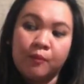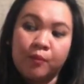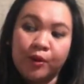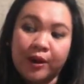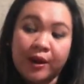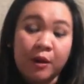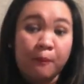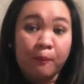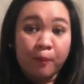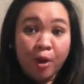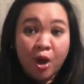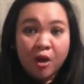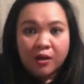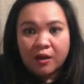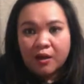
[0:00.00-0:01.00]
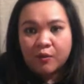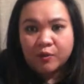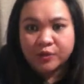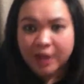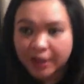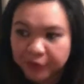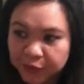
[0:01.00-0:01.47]
put in a book,
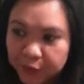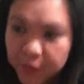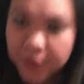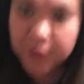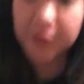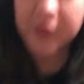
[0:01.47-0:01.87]
which I'll do